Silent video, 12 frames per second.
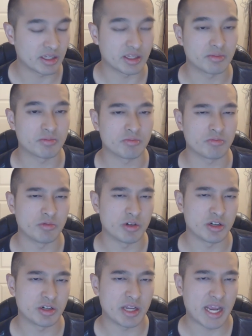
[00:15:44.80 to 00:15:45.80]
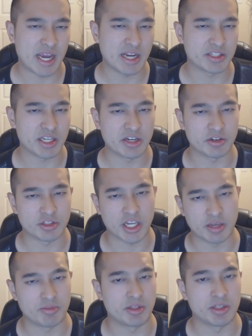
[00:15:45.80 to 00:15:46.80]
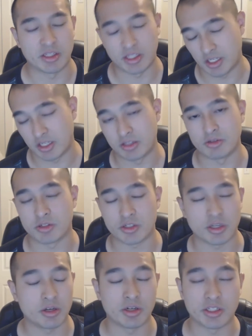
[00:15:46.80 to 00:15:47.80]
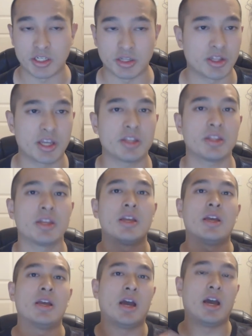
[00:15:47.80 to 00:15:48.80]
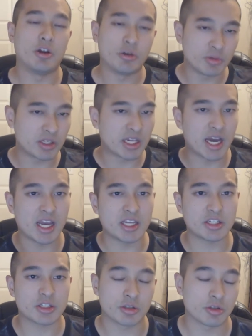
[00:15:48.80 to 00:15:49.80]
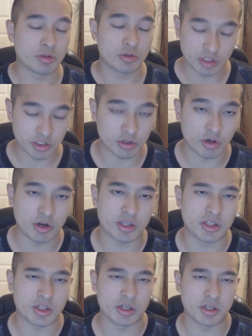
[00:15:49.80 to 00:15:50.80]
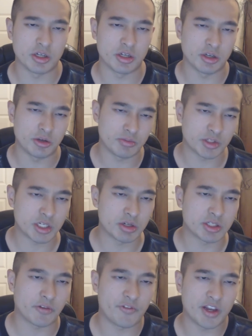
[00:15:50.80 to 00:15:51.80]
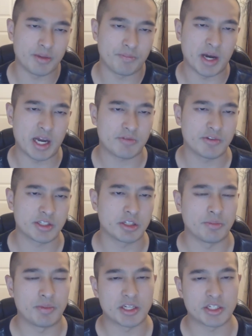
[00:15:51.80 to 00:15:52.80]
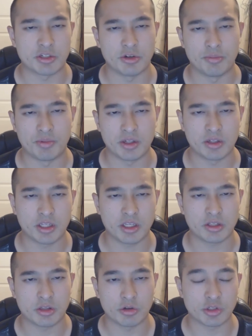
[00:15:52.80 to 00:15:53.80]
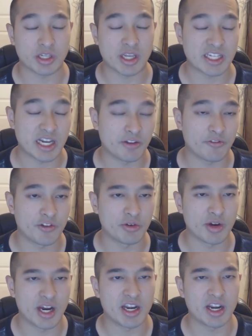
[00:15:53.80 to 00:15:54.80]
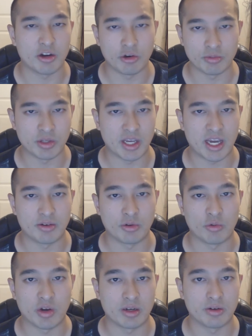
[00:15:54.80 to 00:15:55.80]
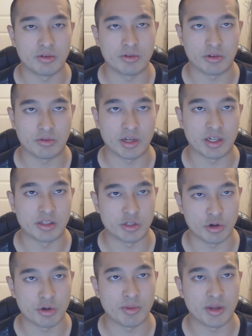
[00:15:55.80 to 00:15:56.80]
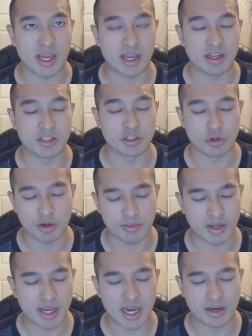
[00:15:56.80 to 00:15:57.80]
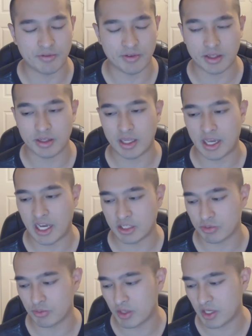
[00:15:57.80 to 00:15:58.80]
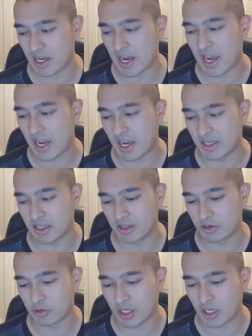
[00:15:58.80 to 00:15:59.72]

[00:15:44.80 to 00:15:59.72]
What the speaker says: it had its entertainment in the end. So, until then, I hope you guys enjoyed the series of Fate Apocrypha to the best of your ability. Those of you guys had a fun ride. I hope you had great enjoyment out of it. As for me, I had an